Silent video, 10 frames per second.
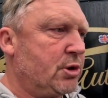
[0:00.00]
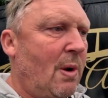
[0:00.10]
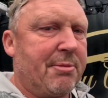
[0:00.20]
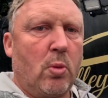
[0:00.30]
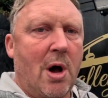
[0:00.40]

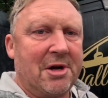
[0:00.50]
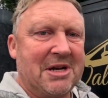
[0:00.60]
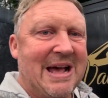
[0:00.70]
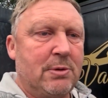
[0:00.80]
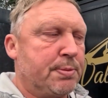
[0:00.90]
swap the 1,
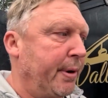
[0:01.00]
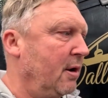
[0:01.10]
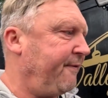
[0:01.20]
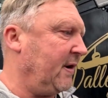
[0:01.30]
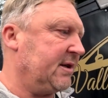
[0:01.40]
and now it's
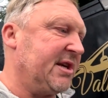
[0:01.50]
perfect.